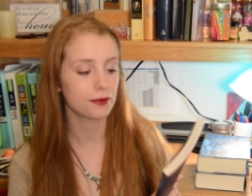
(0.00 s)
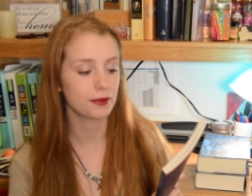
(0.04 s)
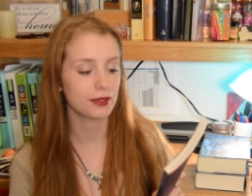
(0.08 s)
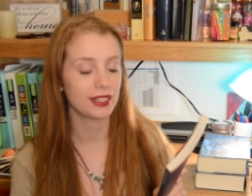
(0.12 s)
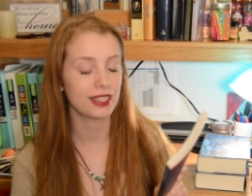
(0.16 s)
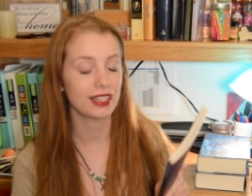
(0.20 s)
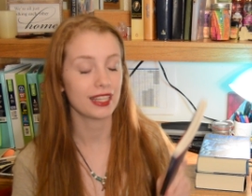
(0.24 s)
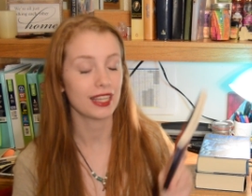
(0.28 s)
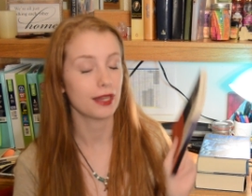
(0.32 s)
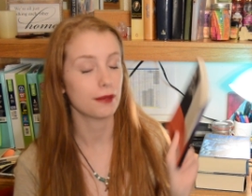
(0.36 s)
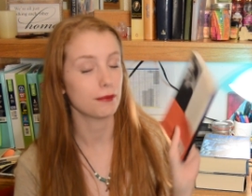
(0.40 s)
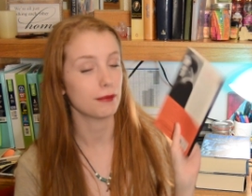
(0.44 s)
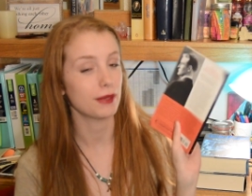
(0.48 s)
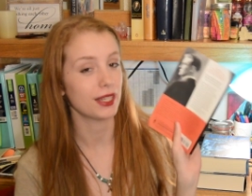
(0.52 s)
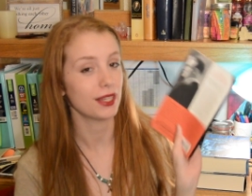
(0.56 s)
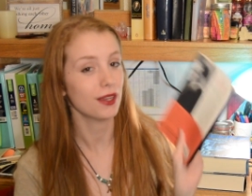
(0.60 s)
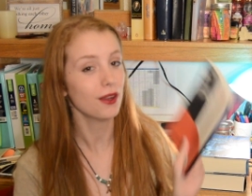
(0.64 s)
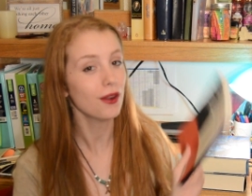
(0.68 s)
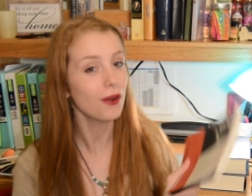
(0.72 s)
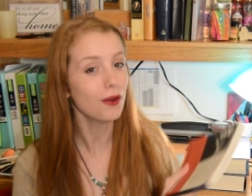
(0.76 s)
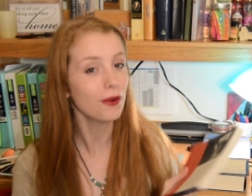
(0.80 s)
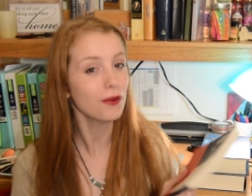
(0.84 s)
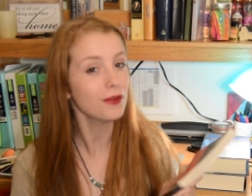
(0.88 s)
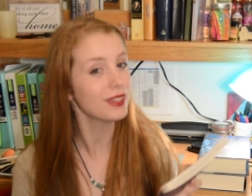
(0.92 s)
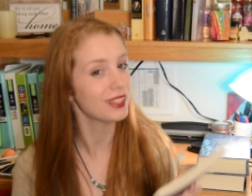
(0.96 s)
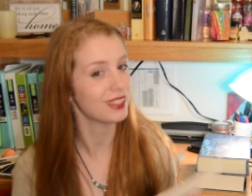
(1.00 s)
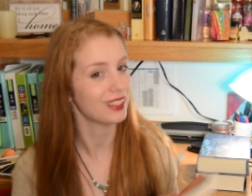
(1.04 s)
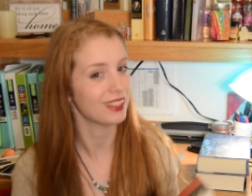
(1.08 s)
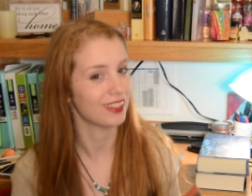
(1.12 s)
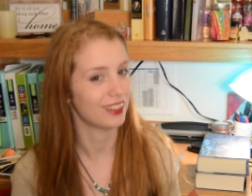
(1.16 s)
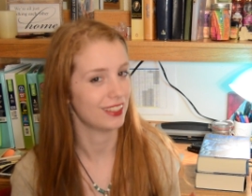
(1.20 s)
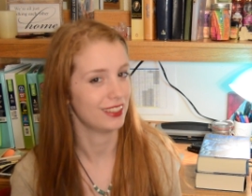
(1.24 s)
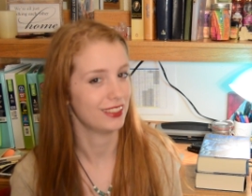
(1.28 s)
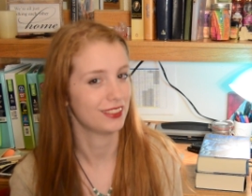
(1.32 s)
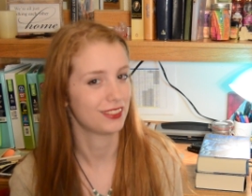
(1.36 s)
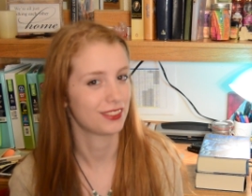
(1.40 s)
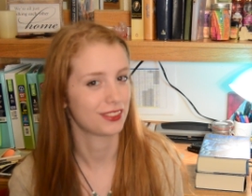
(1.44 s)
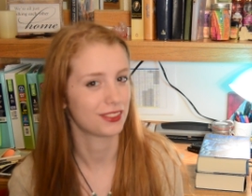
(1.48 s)
reading it on my own in
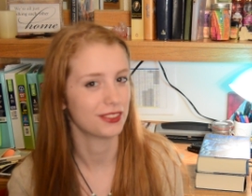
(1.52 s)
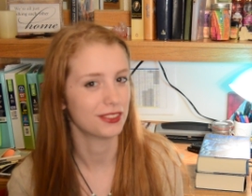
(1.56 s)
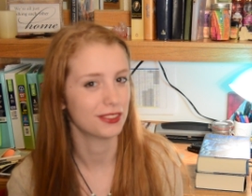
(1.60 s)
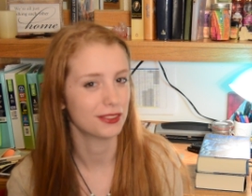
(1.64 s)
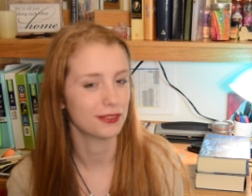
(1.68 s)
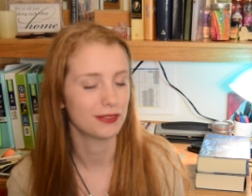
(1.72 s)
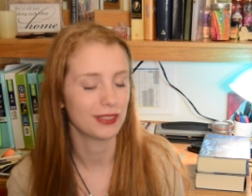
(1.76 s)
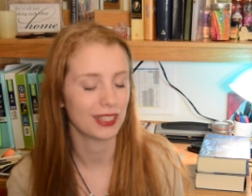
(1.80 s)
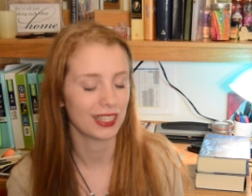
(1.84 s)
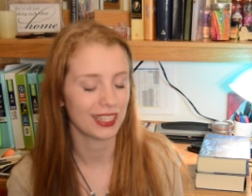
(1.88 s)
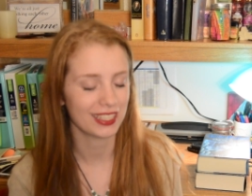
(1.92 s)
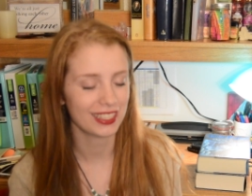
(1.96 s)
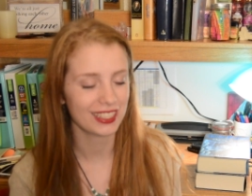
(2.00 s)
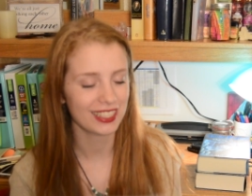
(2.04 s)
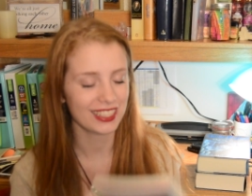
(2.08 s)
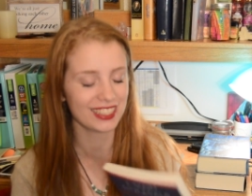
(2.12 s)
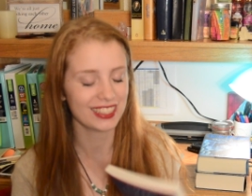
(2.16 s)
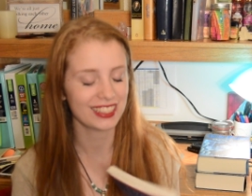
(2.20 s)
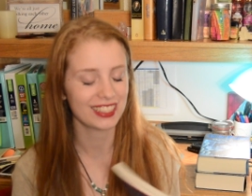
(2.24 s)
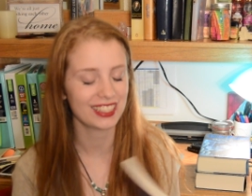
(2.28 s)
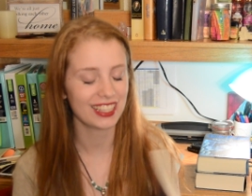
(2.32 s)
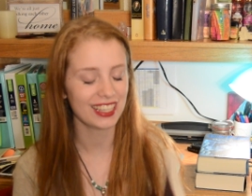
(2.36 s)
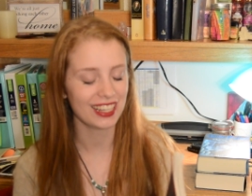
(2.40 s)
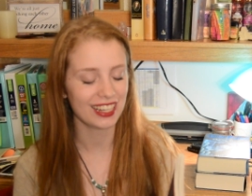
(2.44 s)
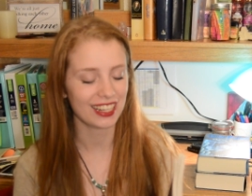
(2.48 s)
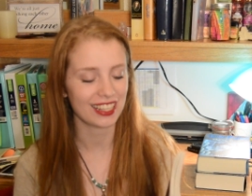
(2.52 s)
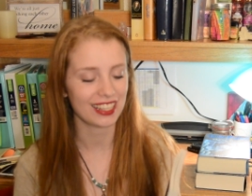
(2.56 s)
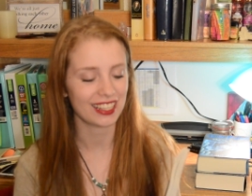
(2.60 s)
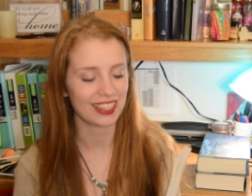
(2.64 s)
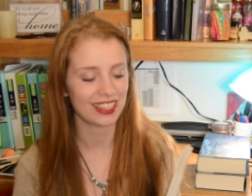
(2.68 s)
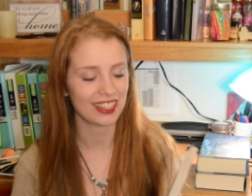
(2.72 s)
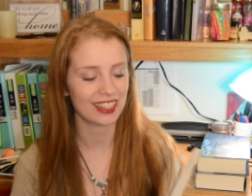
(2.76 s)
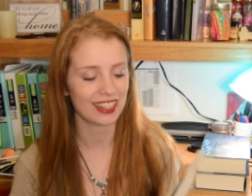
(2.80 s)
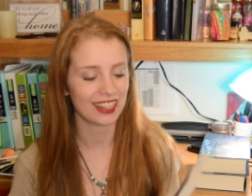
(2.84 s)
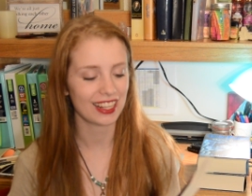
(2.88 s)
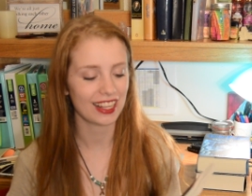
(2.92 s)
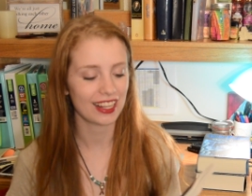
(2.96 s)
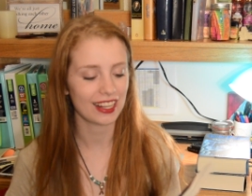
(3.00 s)
high school, but I didn't get it.